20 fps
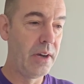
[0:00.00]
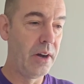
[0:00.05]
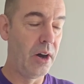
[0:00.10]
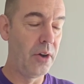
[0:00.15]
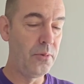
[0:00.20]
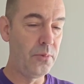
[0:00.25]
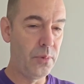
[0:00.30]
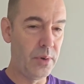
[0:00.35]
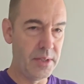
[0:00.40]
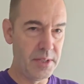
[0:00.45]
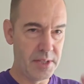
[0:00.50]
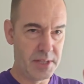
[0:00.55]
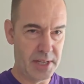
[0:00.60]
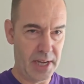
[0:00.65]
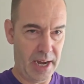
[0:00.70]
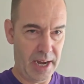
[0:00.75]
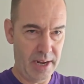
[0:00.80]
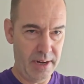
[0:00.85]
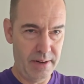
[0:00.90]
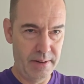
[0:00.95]
on one
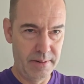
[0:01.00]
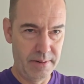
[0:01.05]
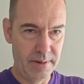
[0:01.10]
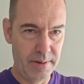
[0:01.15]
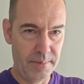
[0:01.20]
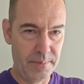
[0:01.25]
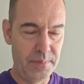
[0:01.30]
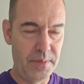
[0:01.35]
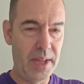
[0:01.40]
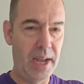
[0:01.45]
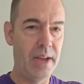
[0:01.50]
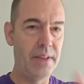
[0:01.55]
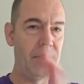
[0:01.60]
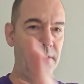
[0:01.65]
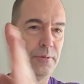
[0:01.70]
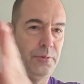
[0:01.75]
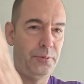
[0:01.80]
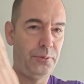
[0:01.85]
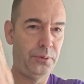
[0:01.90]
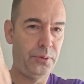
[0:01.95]
side and
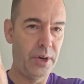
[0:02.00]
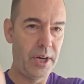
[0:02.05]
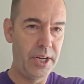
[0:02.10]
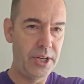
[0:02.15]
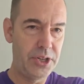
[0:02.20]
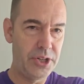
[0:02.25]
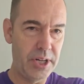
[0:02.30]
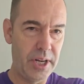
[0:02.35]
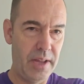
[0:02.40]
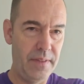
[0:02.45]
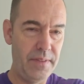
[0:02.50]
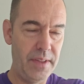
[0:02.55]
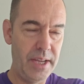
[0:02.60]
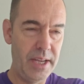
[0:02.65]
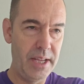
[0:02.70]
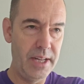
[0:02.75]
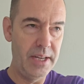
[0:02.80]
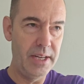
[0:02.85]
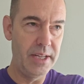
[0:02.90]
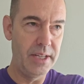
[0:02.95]
the French and the
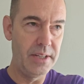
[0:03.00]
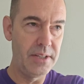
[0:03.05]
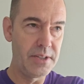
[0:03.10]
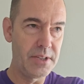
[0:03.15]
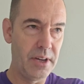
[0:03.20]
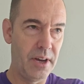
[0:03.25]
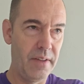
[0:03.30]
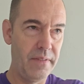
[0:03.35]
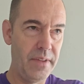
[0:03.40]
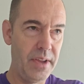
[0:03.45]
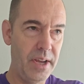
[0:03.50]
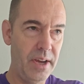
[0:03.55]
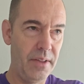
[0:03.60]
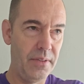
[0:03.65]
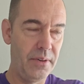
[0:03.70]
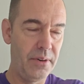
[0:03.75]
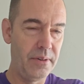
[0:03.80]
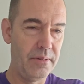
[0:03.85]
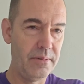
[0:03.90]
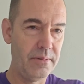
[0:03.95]
Indians on the
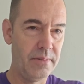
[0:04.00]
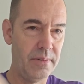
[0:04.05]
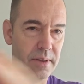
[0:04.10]
other,